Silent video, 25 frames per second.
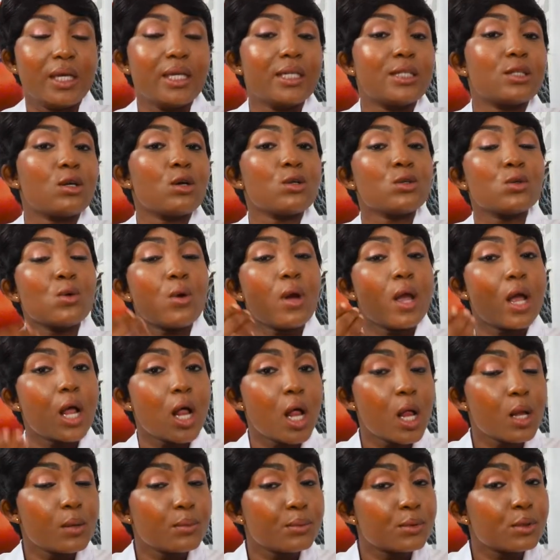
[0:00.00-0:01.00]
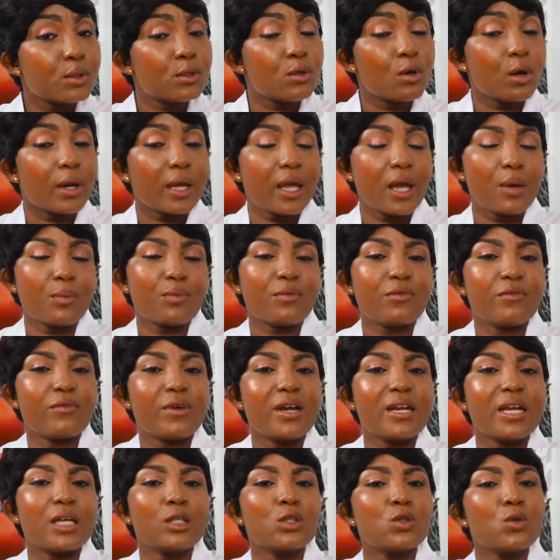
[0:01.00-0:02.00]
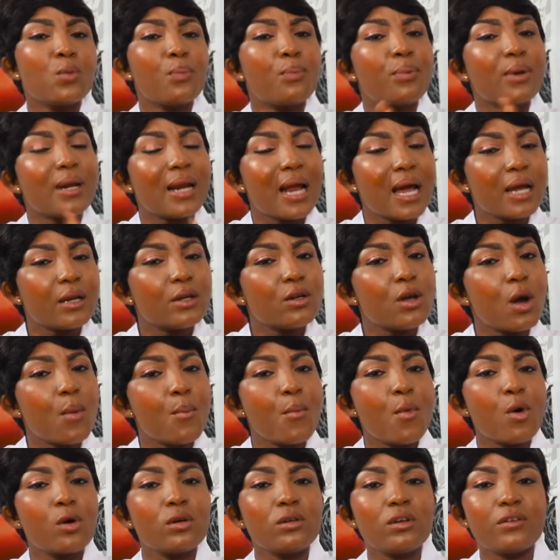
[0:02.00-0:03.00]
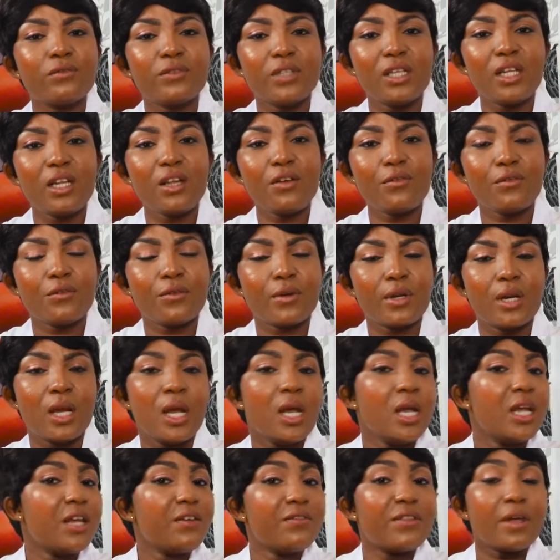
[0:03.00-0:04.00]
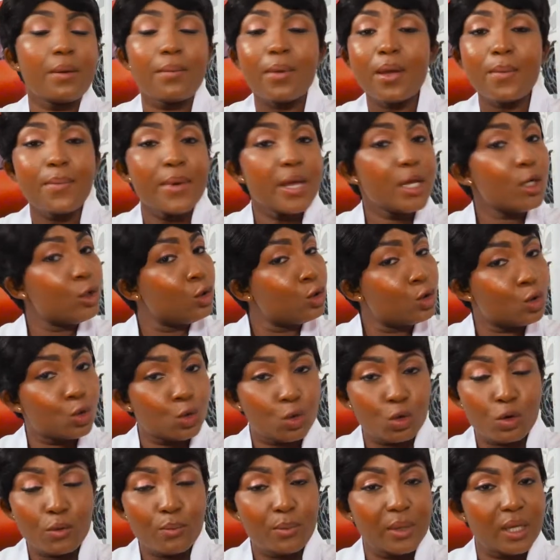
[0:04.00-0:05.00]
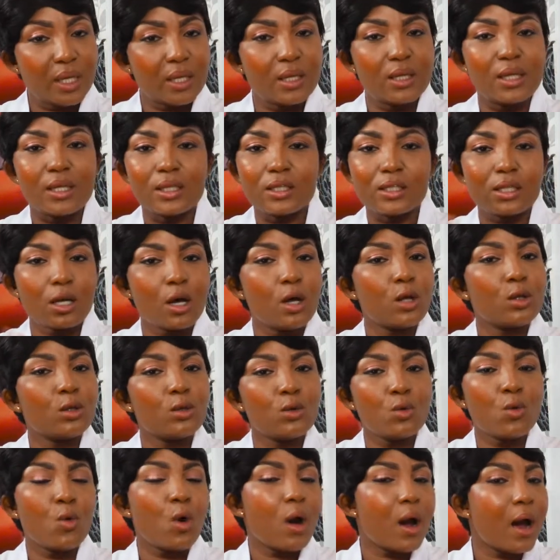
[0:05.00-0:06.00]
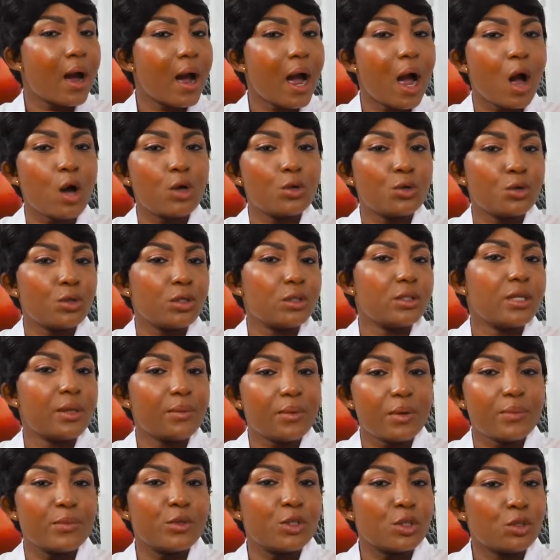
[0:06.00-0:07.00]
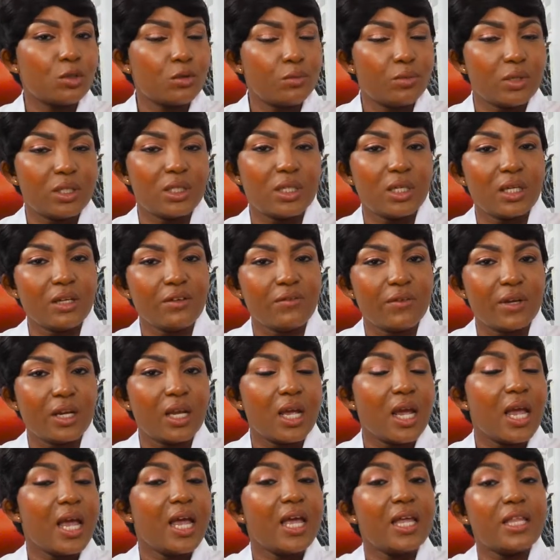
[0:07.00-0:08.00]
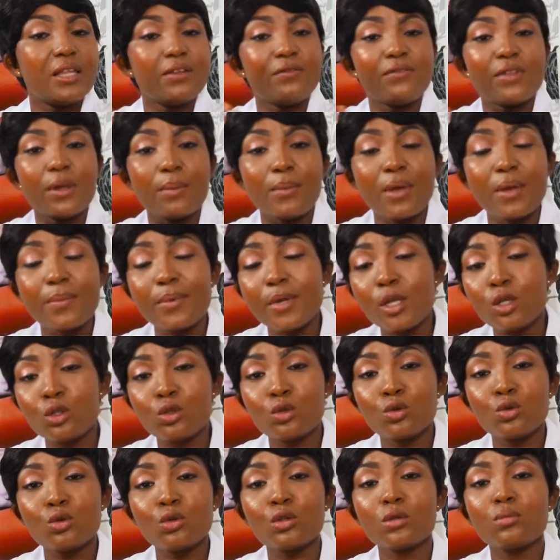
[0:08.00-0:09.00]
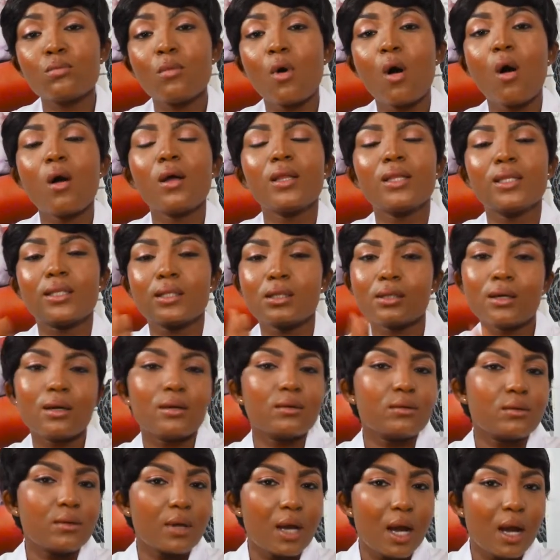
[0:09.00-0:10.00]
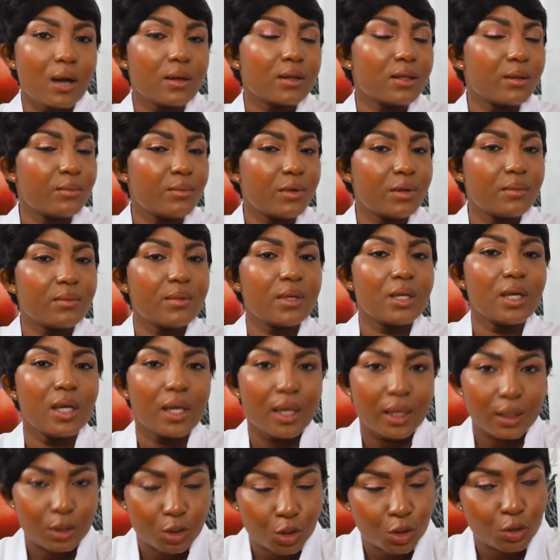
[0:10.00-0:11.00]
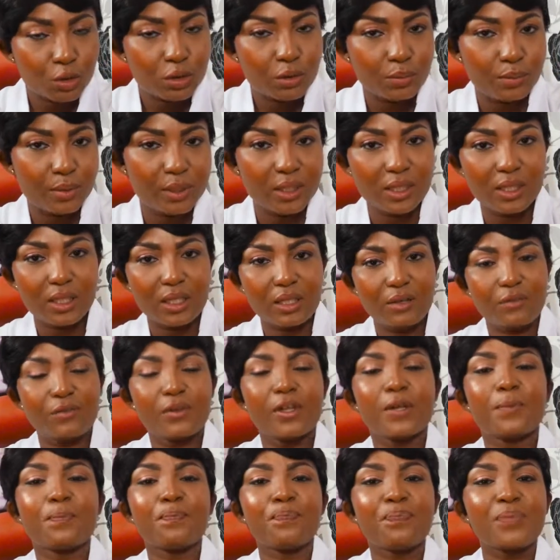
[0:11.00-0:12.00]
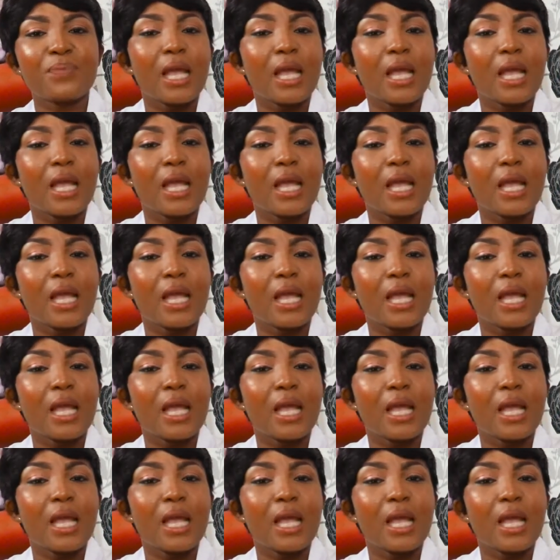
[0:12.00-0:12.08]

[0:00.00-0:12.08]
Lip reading: It also helps your care provider to plan your mode of delivery. If the baby is too big, they tell you how the baby should be delivered. And if the baby is too small, they tell you how the baby should be delivered.